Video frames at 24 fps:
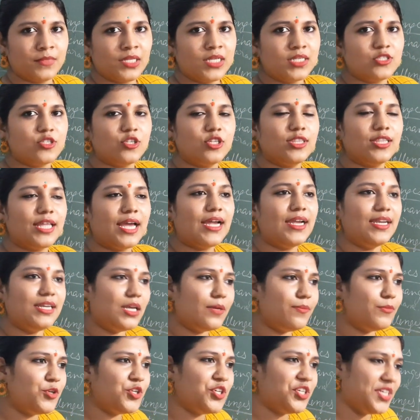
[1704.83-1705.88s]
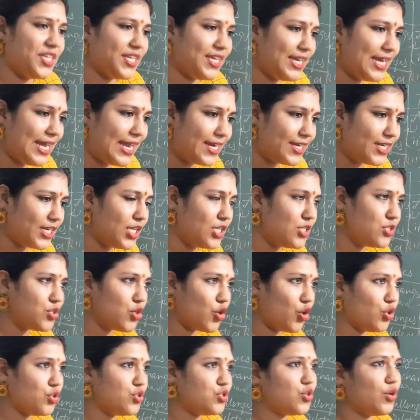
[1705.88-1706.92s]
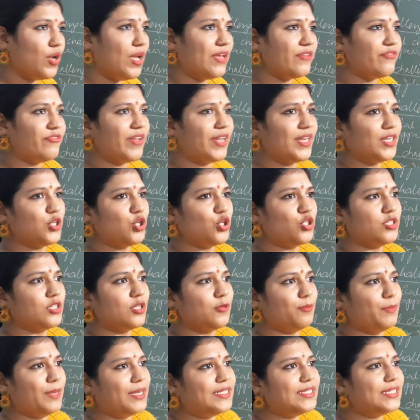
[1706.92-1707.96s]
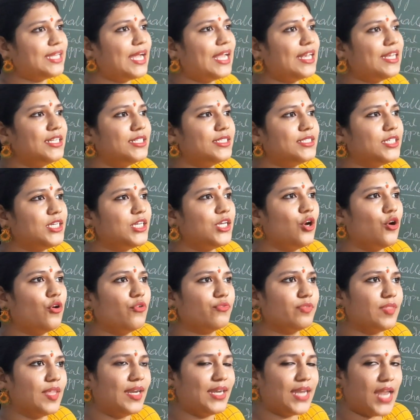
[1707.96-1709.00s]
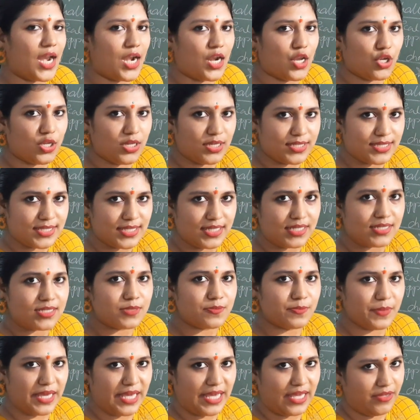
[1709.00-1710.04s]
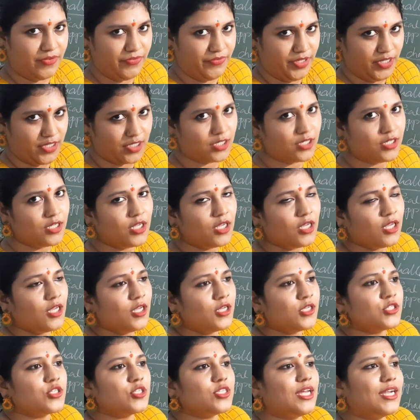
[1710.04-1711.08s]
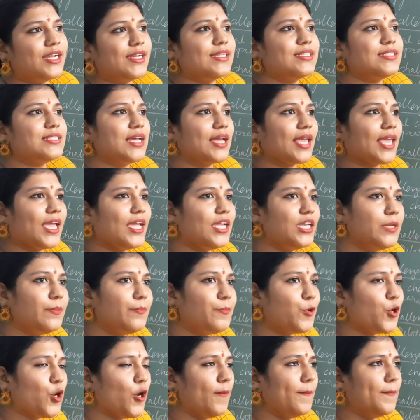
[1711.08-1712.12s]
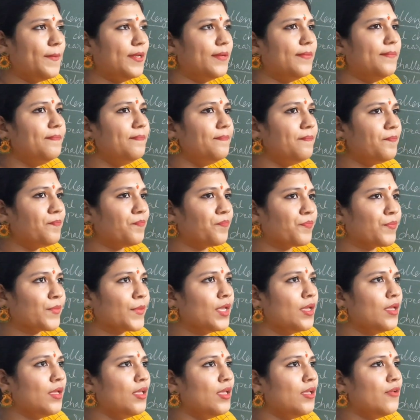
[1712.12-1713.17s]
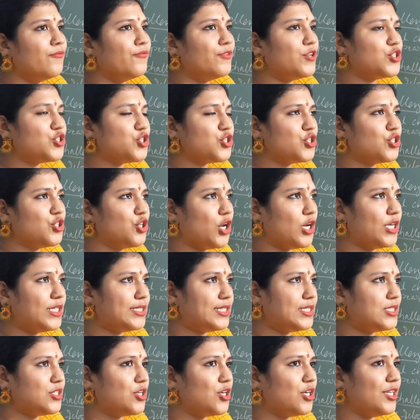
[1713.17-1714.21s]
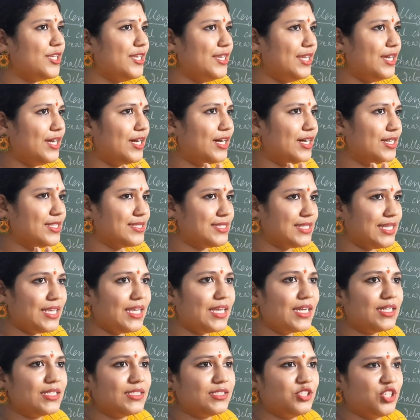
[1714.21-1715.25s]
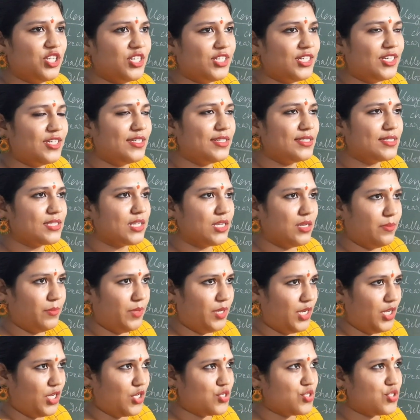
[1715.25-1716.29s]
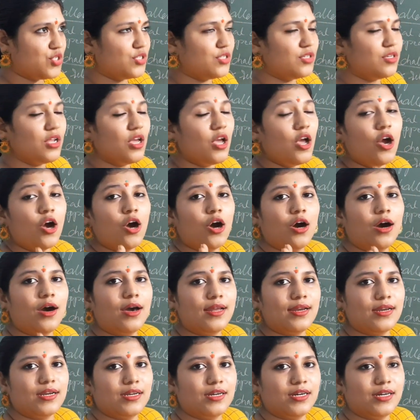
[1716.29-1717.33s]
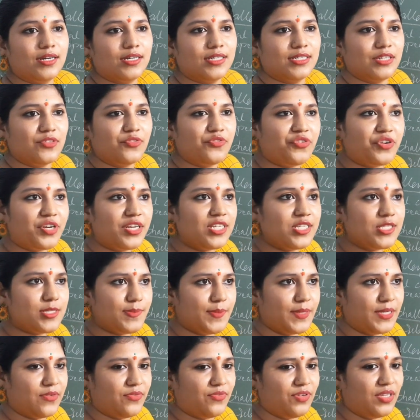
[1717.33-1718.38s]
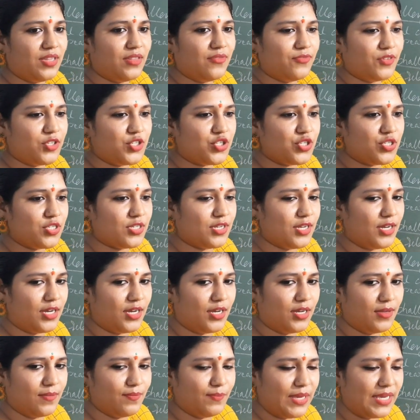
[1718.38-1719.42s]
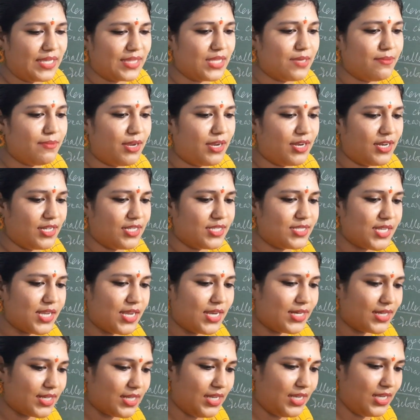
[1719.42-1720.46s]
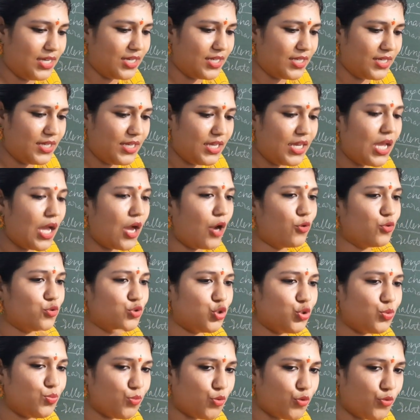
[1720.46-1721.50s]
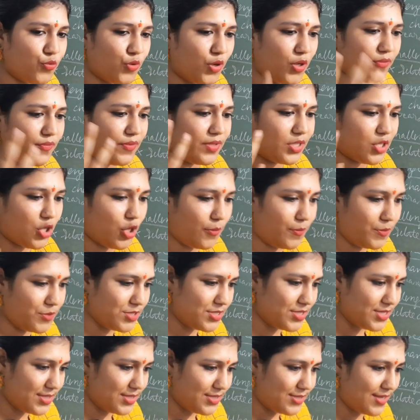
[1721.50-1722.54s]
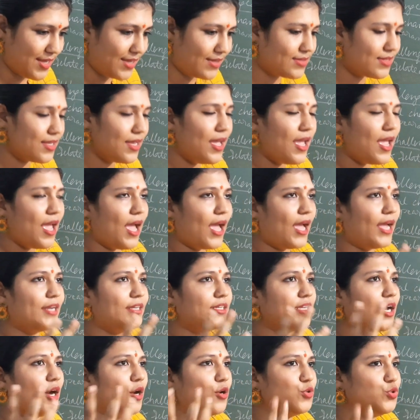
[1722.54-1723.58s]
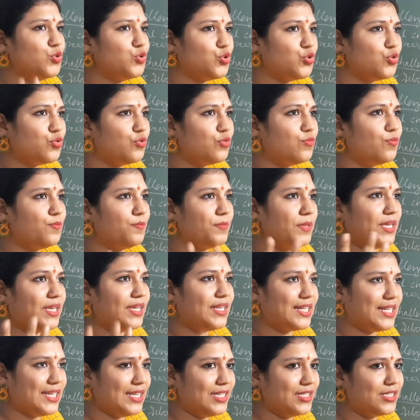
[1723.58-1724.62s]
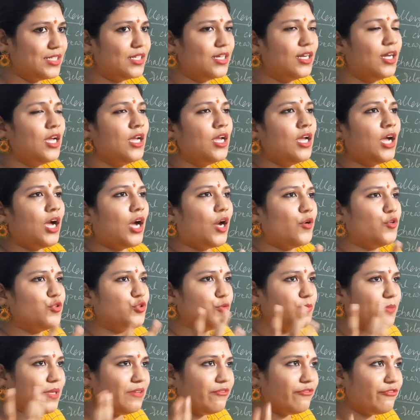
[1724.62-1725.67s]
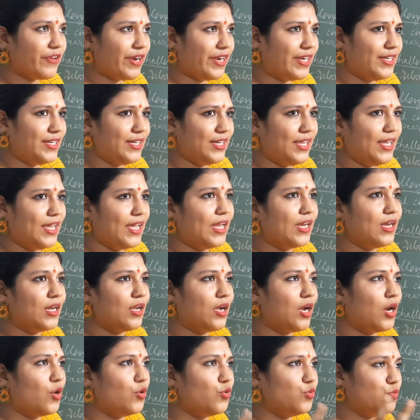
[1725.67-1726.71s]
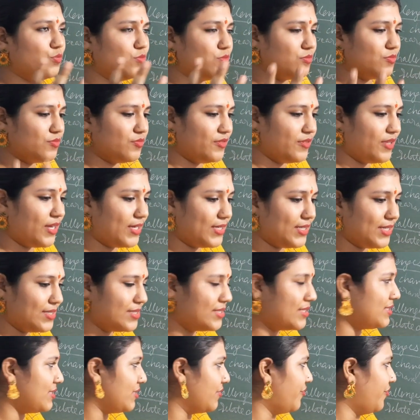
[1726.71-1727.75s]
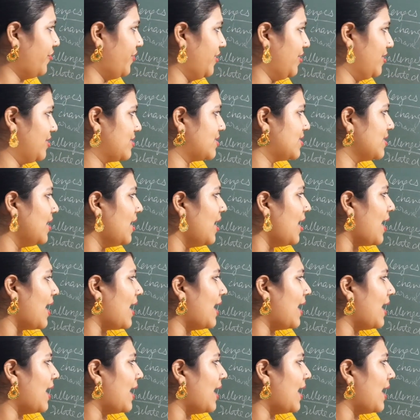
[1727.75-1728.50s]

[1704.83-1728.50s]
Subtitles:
So that community guidelines also affect on the mentality of that adolescent's behavior. So that is again a problem. We should not at all see a gender discrimination or difference between, we should make them understand clearly how to move on with the opposite sex, and how to be clear, how to be friendly, and how that is a difference.